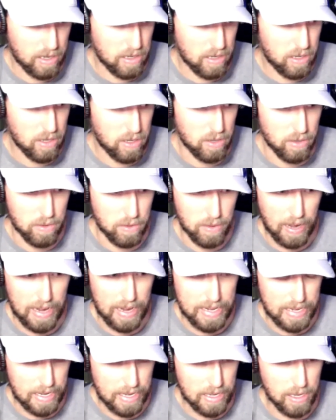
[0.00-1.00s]
to
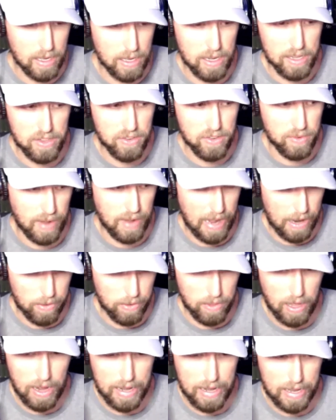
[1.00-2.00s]
idea to
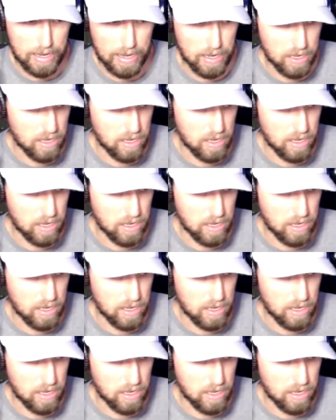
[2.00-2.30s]
outlining to